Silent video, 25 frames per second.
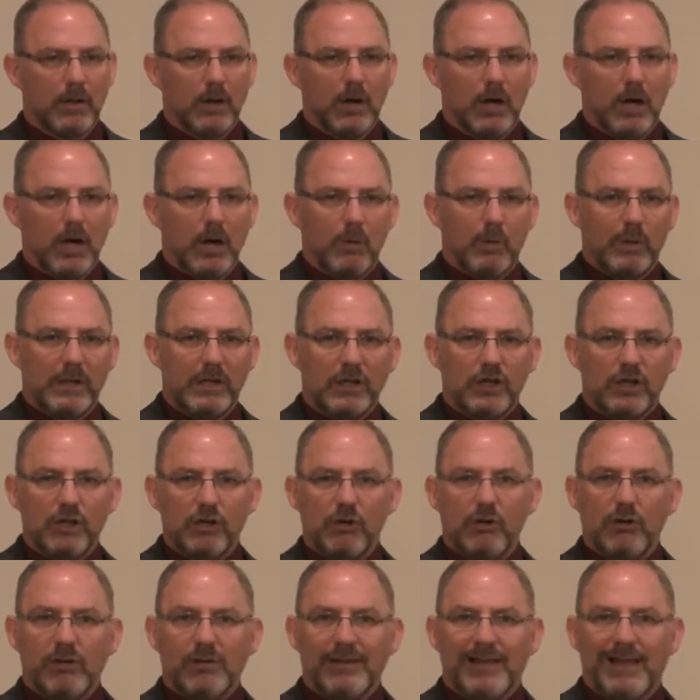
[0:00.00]
Are we
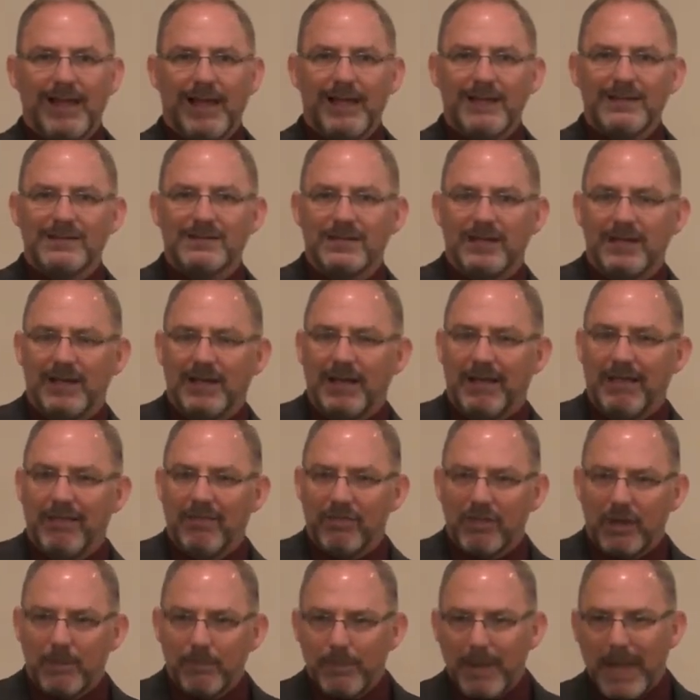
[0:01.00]
utilizing
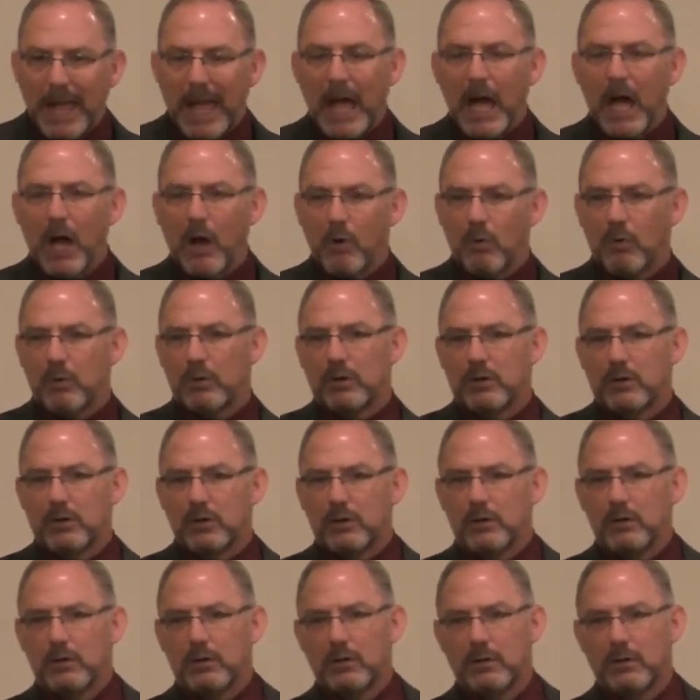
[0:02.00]
the power